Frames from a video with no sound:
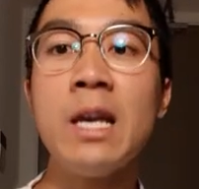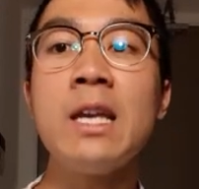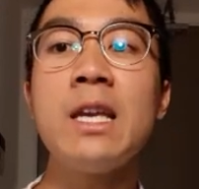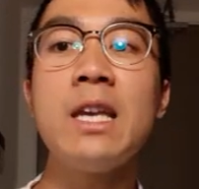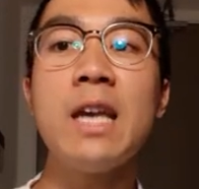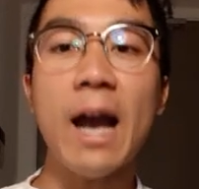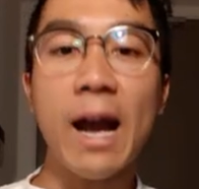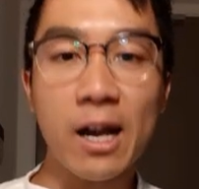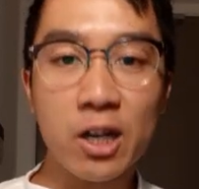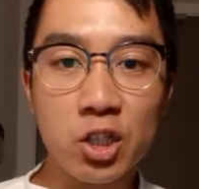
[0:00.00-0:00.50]

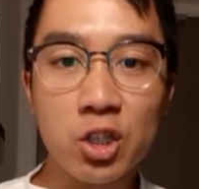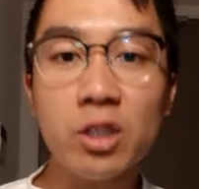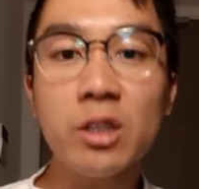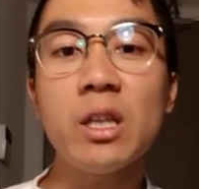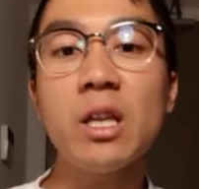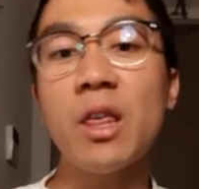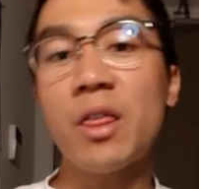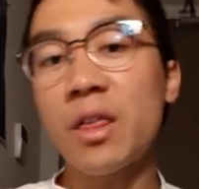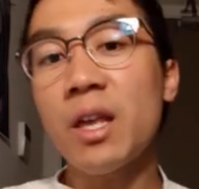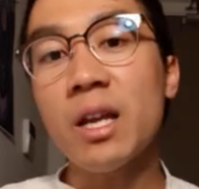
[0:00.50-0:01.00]
He
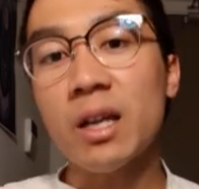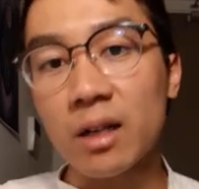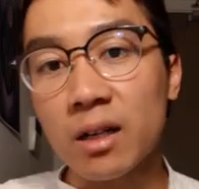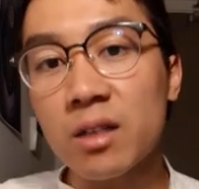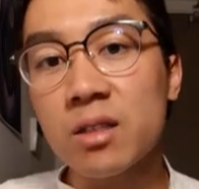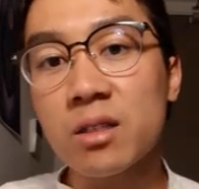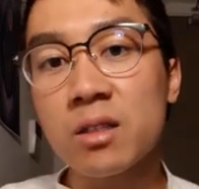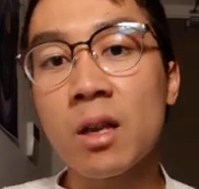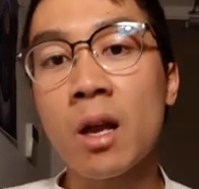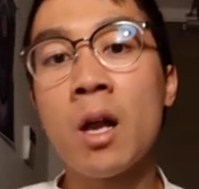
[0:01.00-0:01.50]
actually
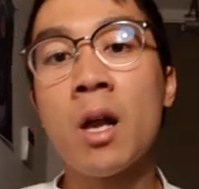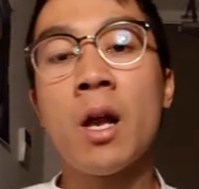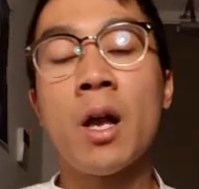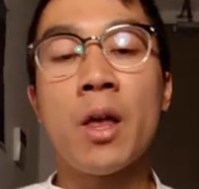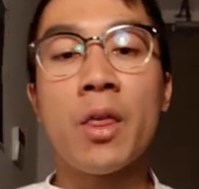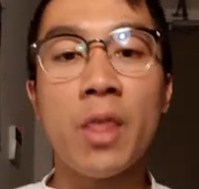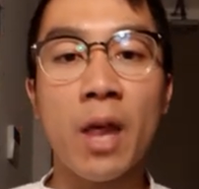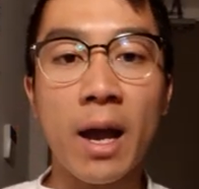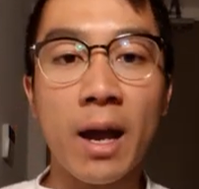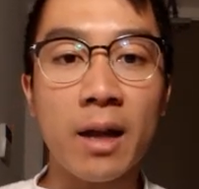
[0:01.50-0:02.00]
thinks
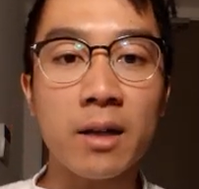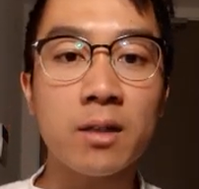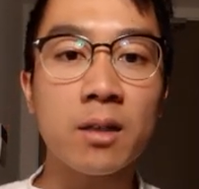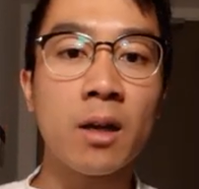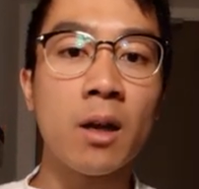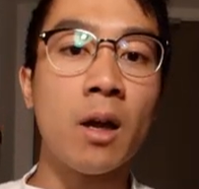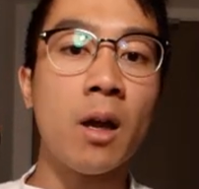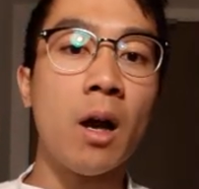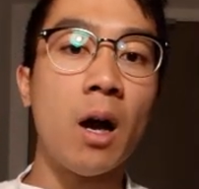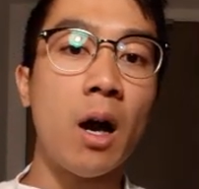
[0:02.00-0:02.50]
that
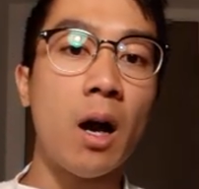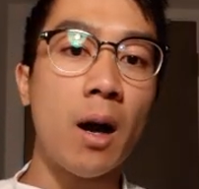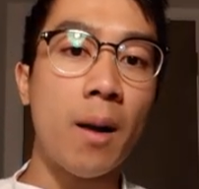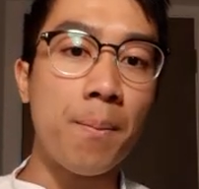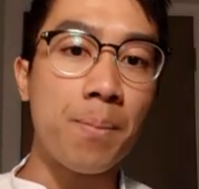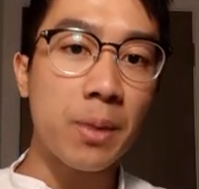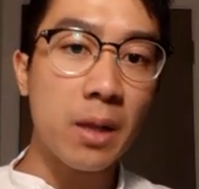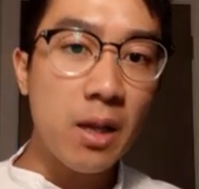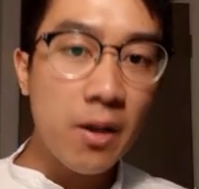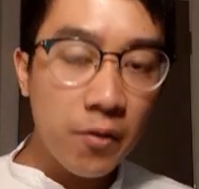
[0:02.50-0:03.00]

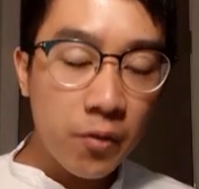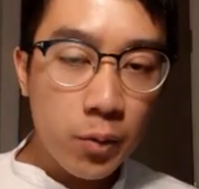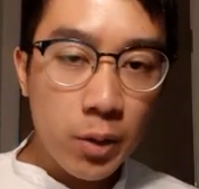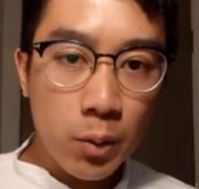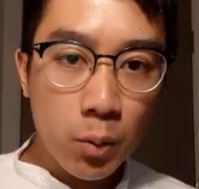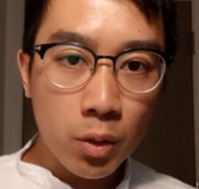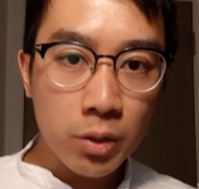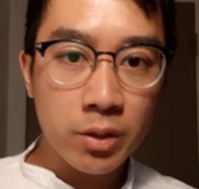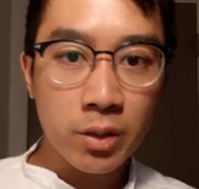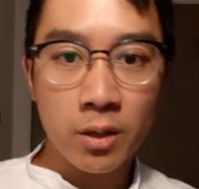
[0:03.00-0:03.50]
if
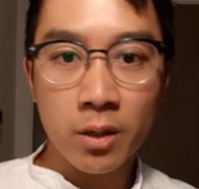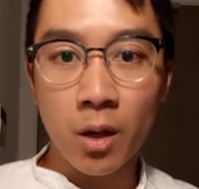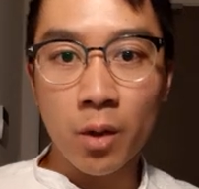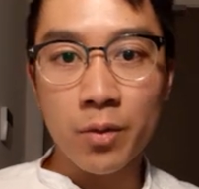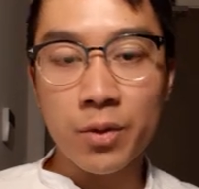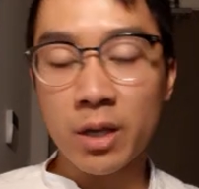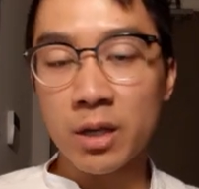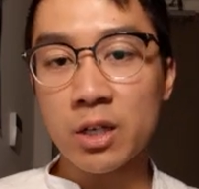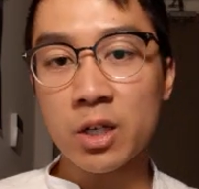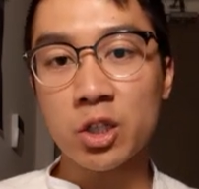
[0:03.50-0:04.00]
we were to
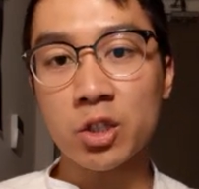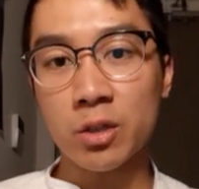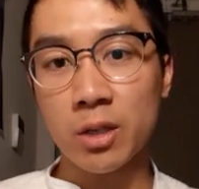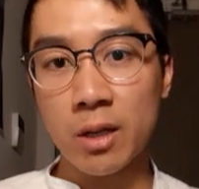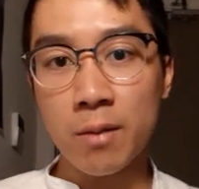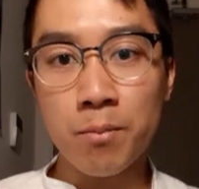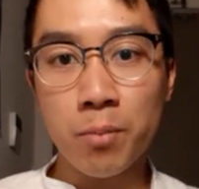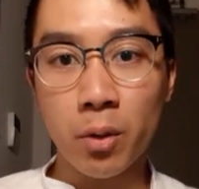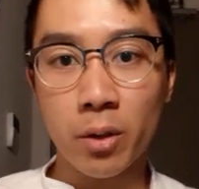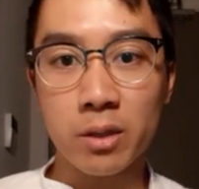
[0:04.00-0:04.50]
know the initial
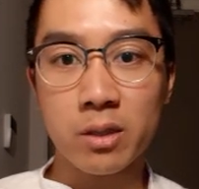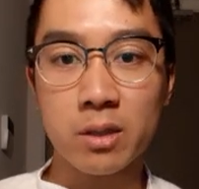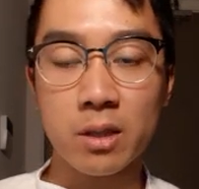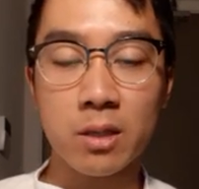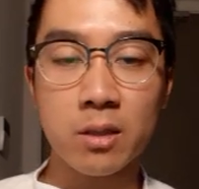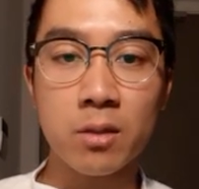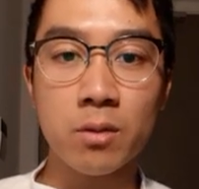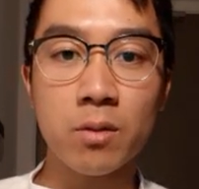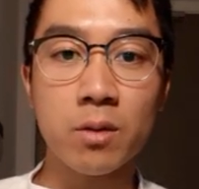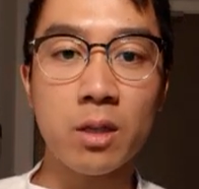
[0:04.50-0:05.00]
inputs
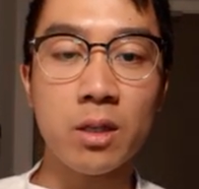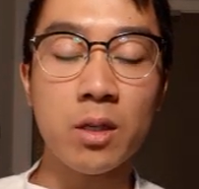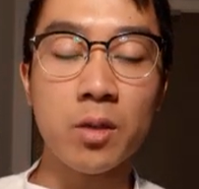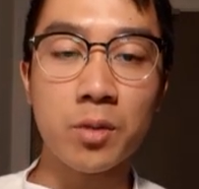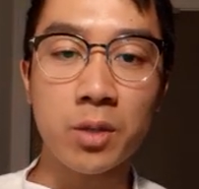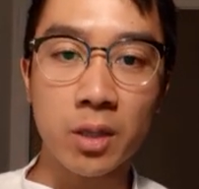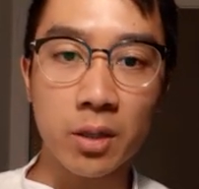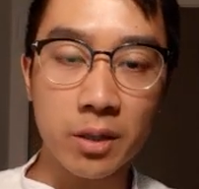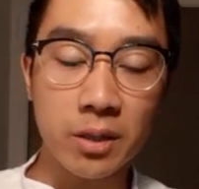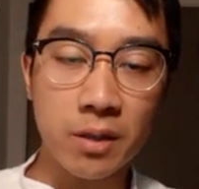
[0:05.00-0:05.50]
into the
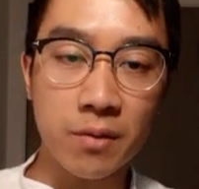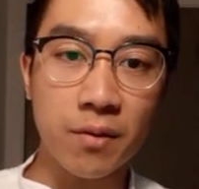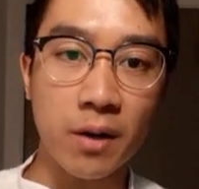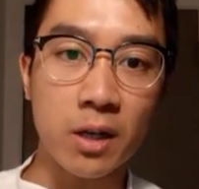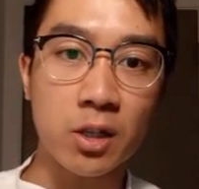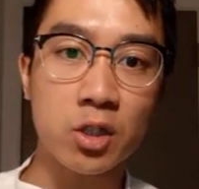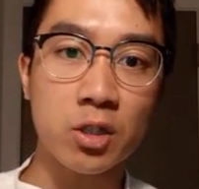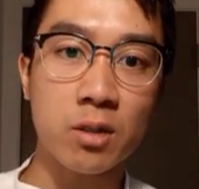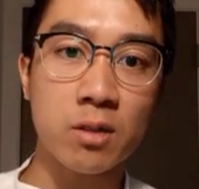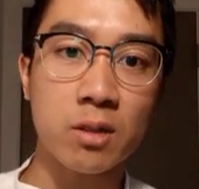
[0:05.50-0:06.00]
utility
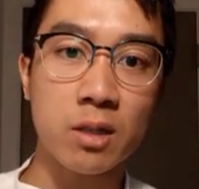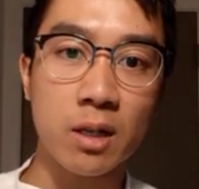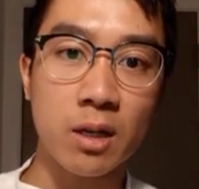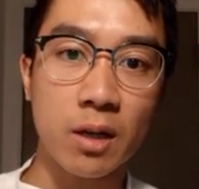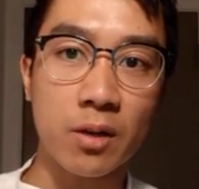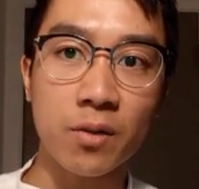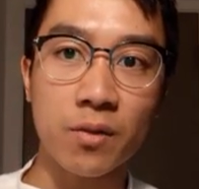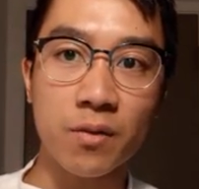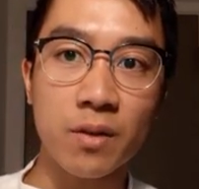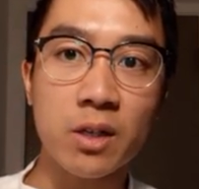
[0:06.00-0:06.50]
functions and
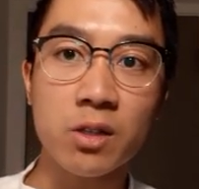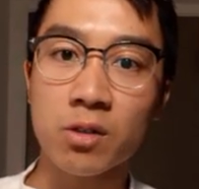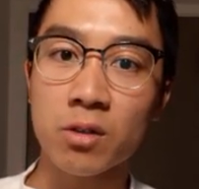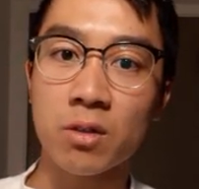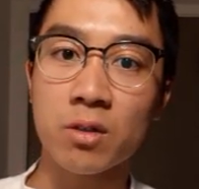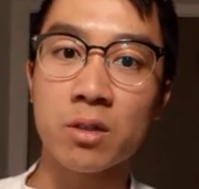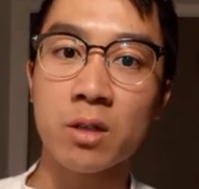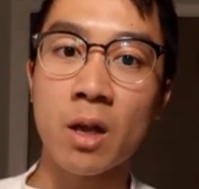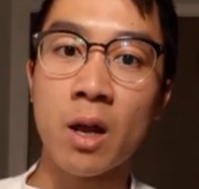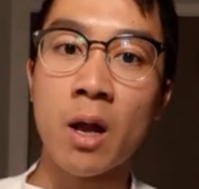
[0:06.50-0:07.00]
other
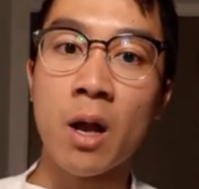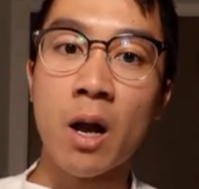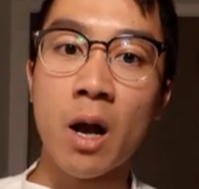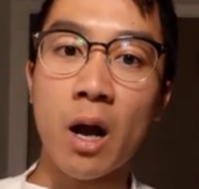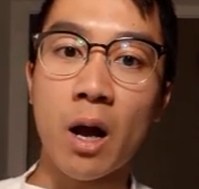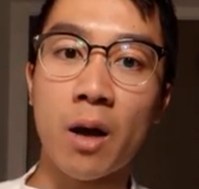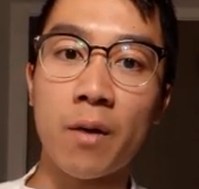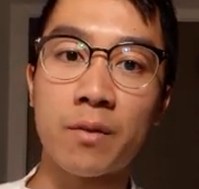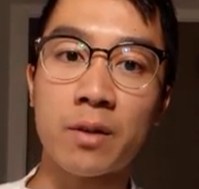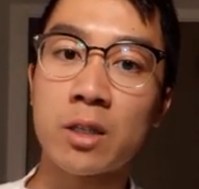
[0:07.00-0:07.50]
features
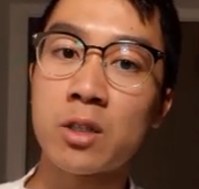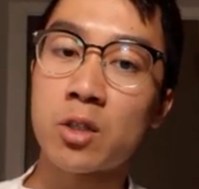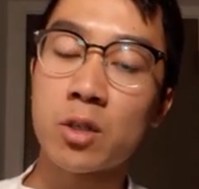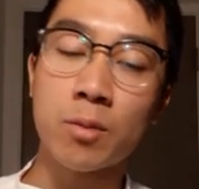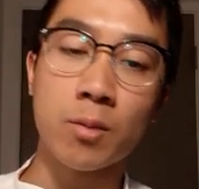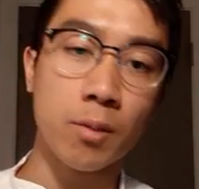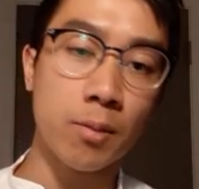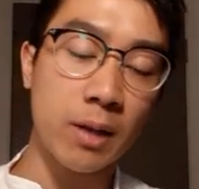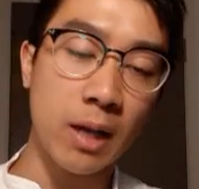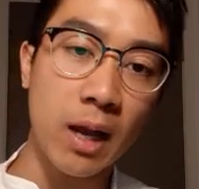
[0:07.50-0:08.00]
of
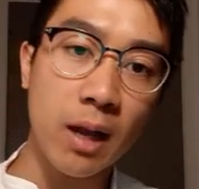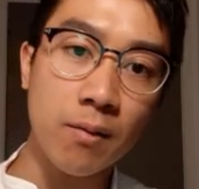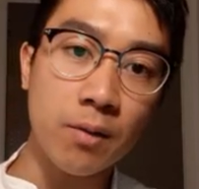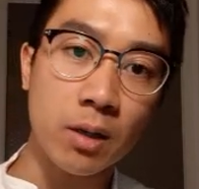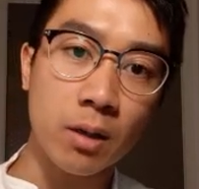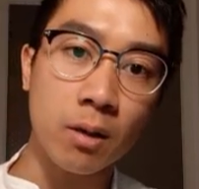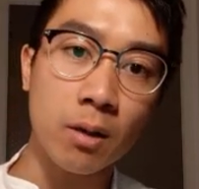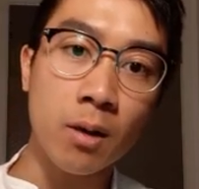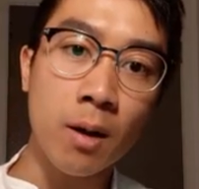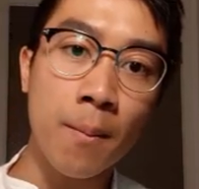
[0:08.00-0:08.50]
consumer
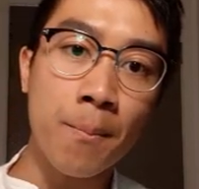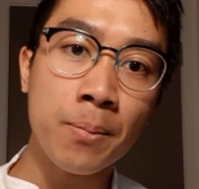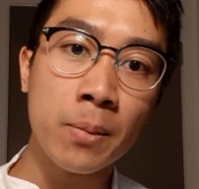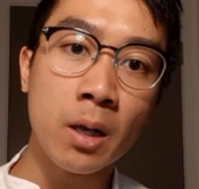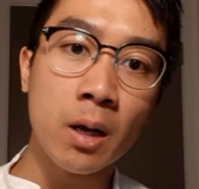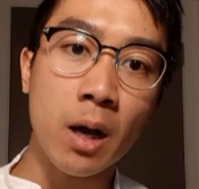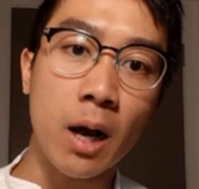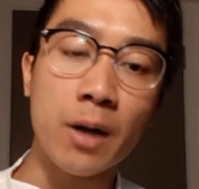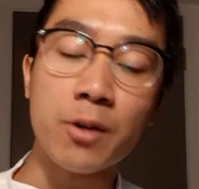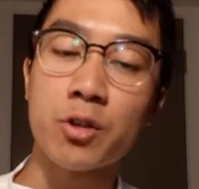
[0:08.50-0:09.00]
behavior,
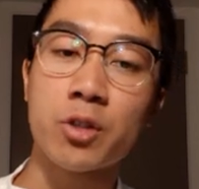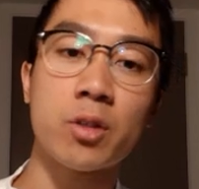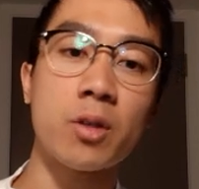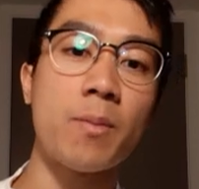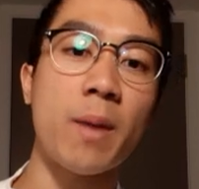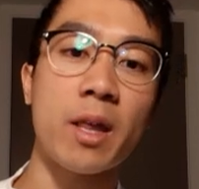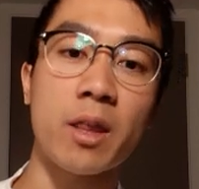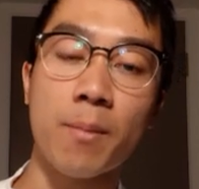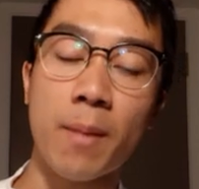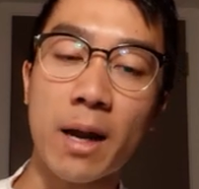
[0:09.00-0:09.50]

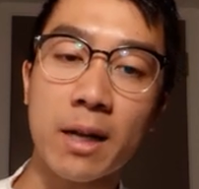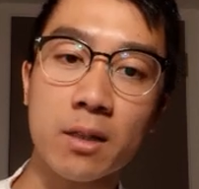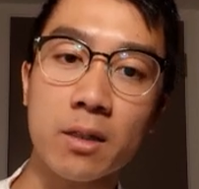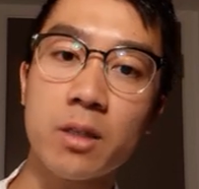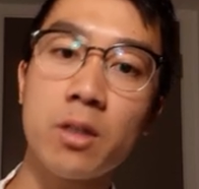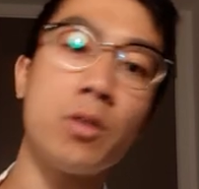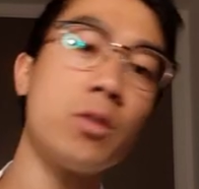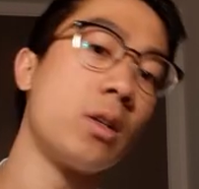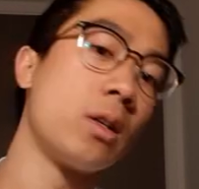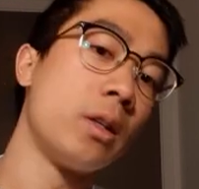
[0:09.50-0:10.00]
understood
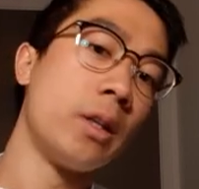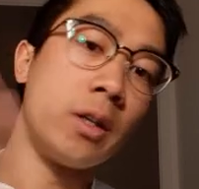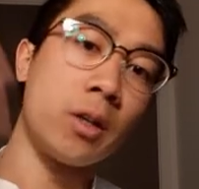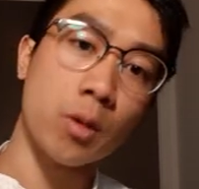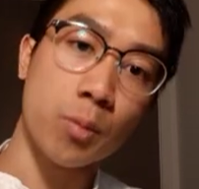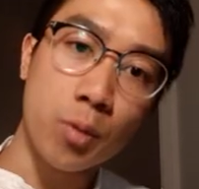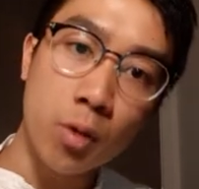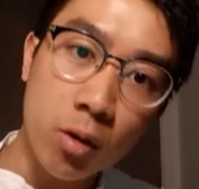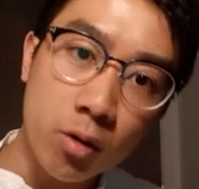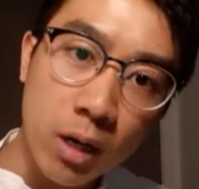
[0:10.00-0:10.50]
mathematically using
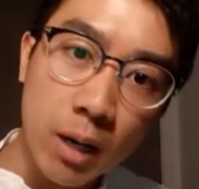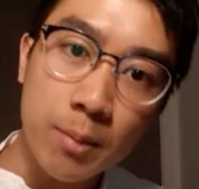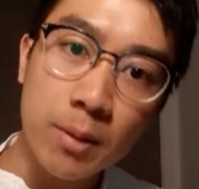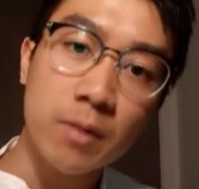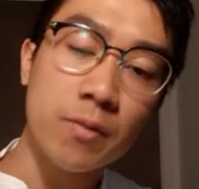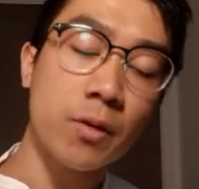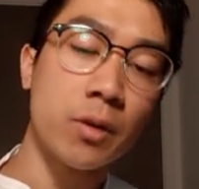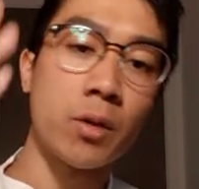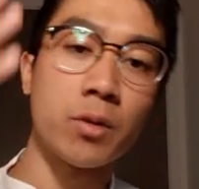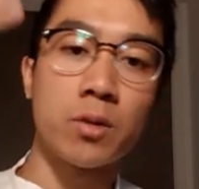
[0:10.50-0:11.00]
linear
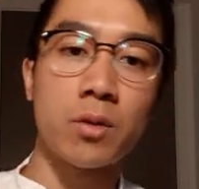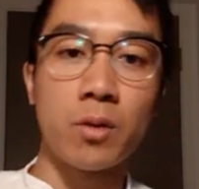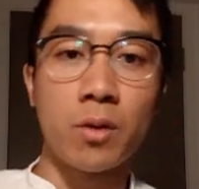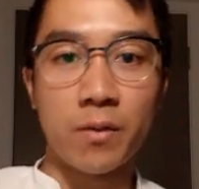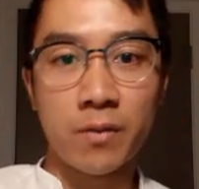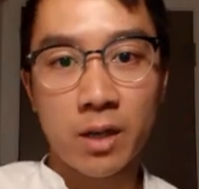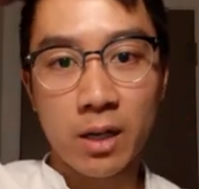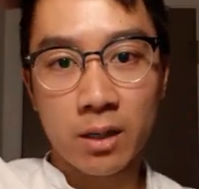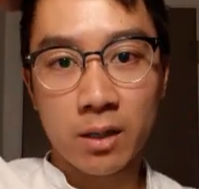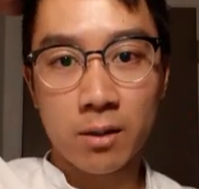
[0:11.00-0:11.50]
programming, for those who
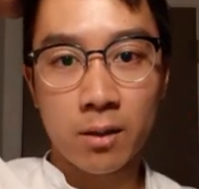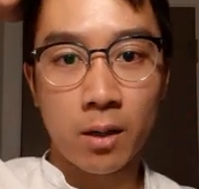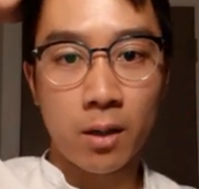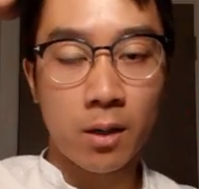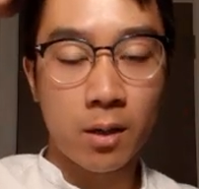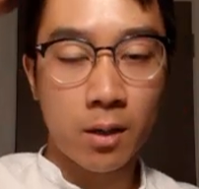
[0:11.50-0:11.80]
have taken